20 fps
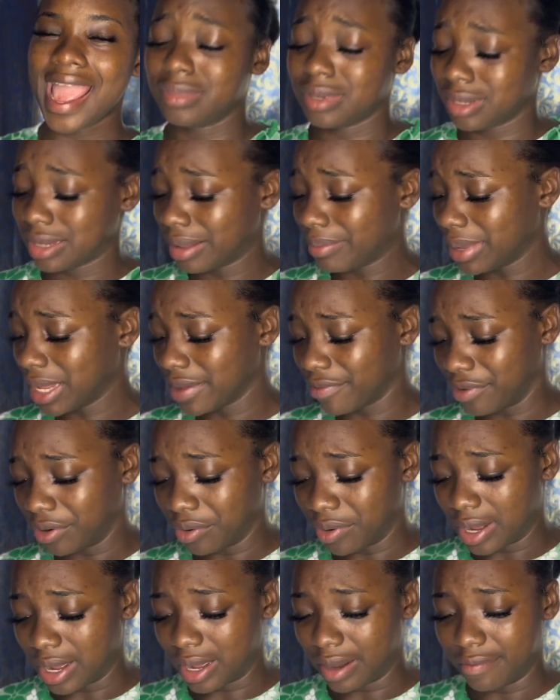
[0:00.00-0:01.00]
Let me give you
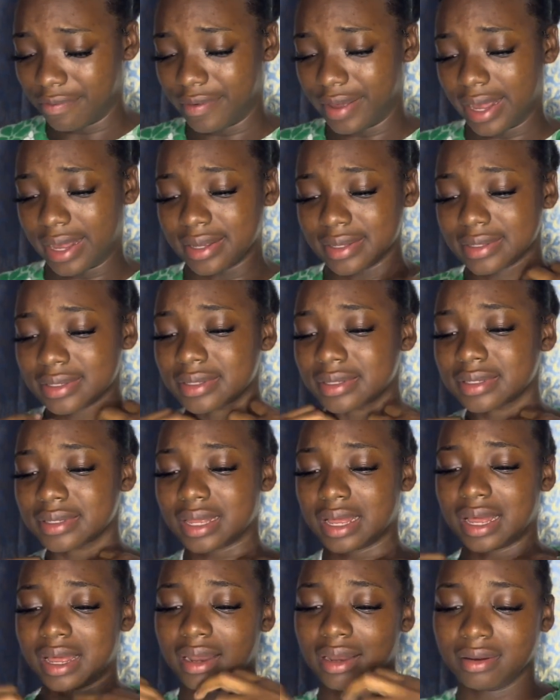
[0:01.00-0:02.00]
no advice,
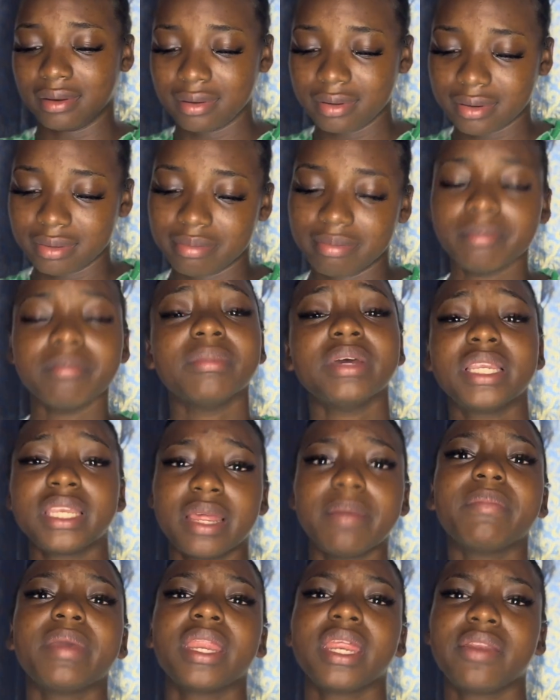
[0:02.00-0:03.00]
and me
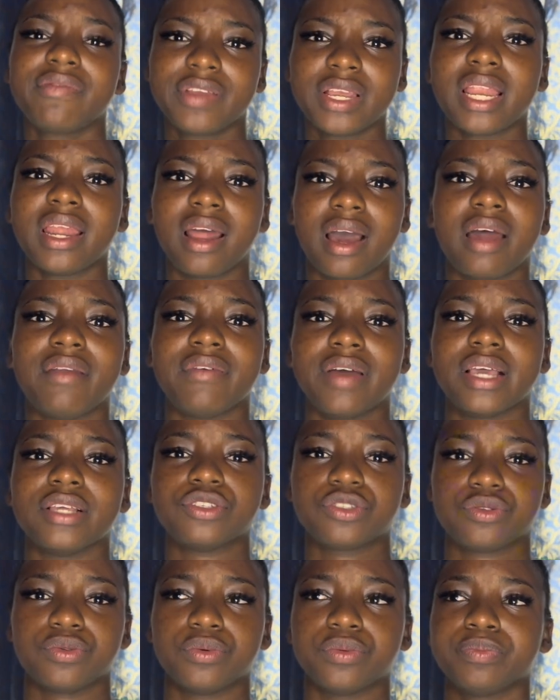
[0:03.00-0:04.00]
need to take the
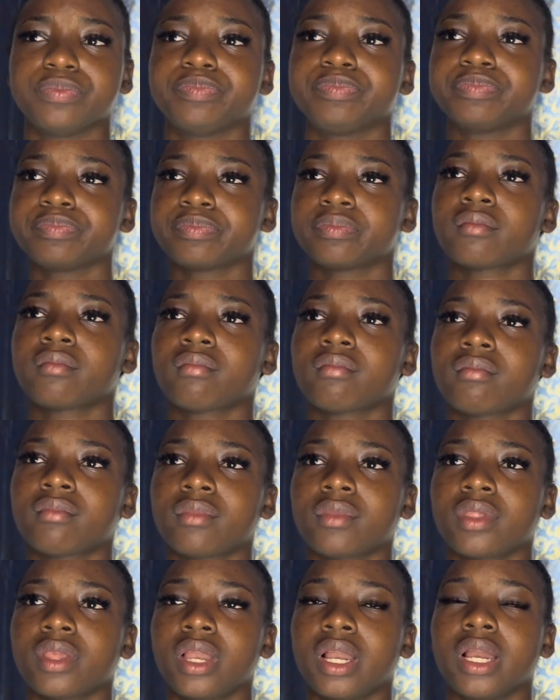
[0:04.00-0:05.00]
advice too.
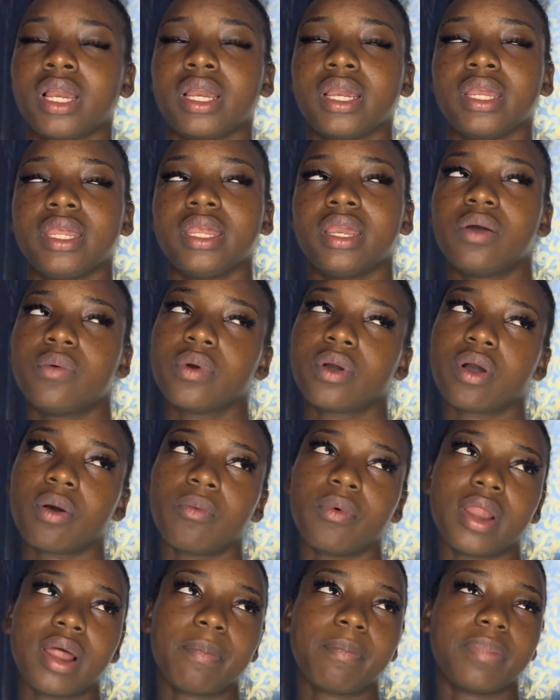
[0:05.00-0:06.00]
Yeah, we come
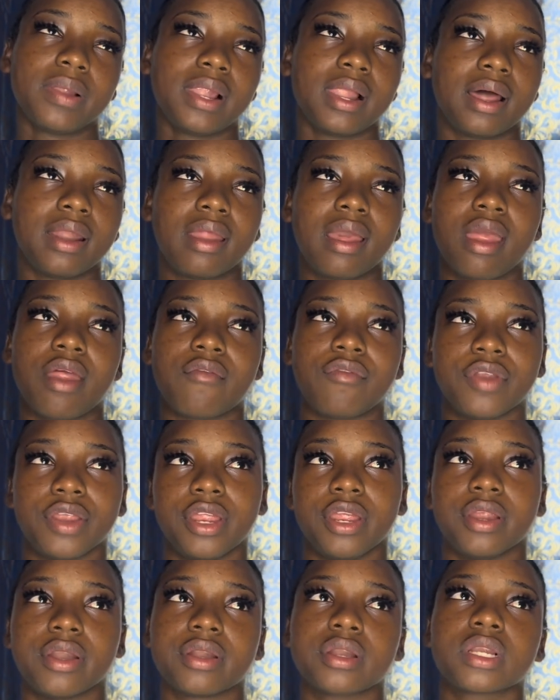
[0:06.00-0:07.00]
with a plan every
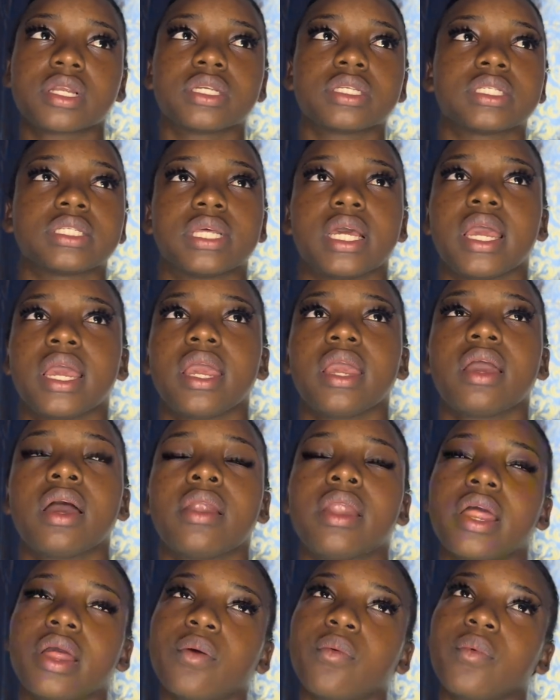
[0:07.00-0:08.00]
year. Say, all
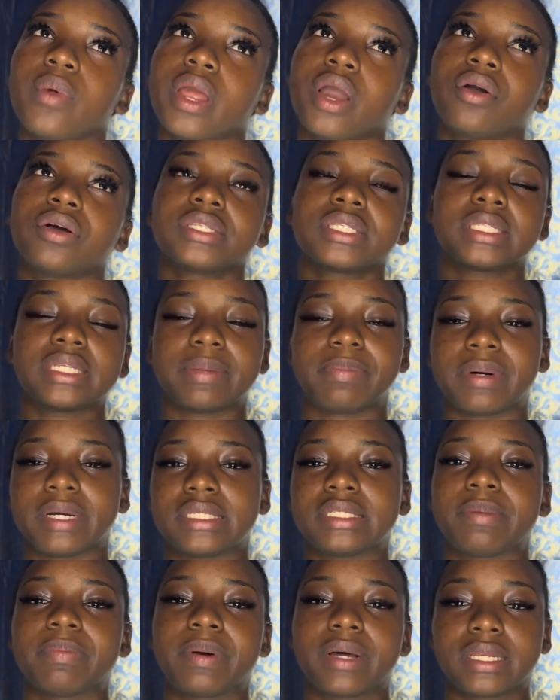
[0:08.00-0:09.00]
right, we are going to stay on
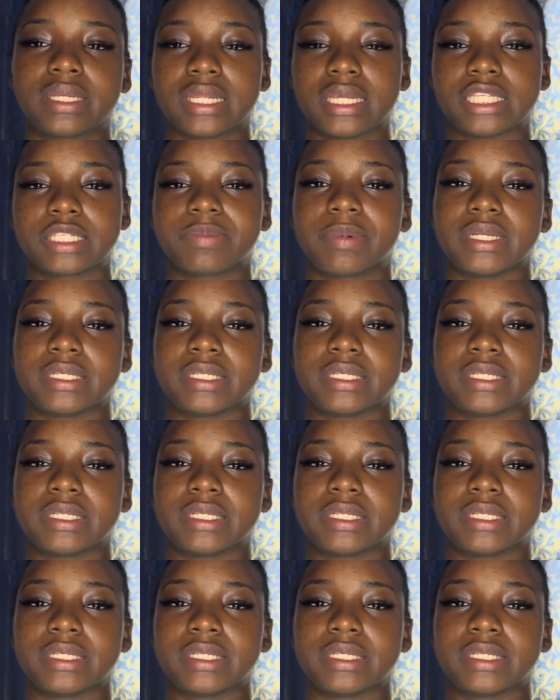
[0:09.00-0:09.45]
top of things.